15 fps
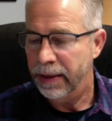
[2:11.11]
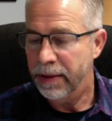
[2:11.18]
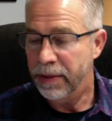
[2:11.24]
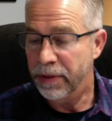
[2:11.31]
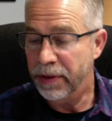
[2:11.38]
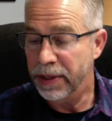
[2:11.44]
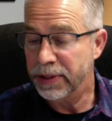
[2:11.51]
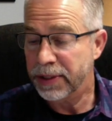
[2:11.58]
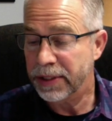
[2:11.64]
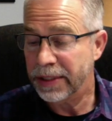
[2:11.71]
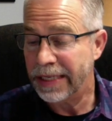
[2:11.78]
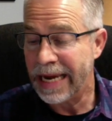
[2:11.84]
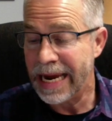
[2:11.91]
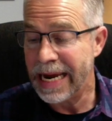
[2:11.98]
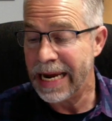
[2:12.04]
This
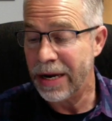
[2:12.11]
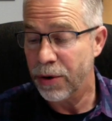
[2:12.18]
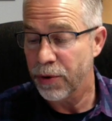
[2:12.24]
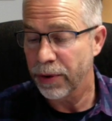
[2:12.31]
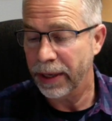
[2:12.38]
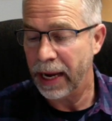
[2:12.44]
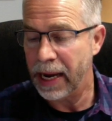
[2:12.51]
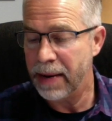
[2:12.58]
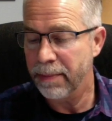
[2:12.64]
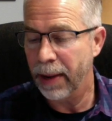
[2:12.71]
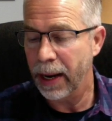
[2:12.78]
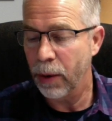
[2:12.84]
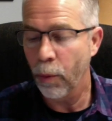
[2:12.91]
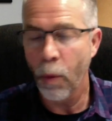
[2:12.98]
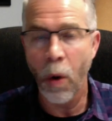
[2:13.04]
is he who came
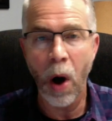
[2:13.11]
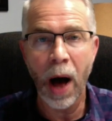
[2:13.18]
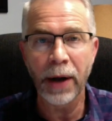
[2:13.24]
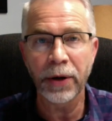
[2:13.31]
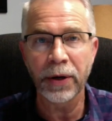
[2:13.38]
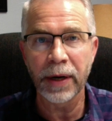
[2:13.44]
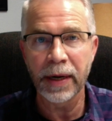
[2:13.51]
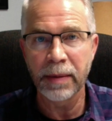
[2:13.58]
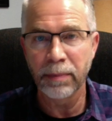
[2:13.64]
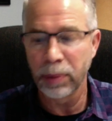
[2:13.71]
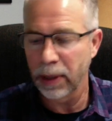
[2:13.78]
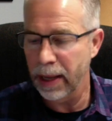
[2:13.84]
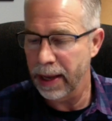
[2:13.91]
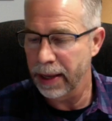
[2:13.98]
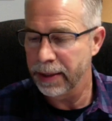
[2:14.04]
by water and
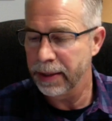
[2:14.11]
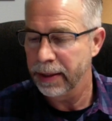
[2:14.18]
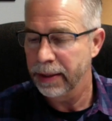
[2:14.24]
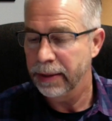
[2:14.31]
blood,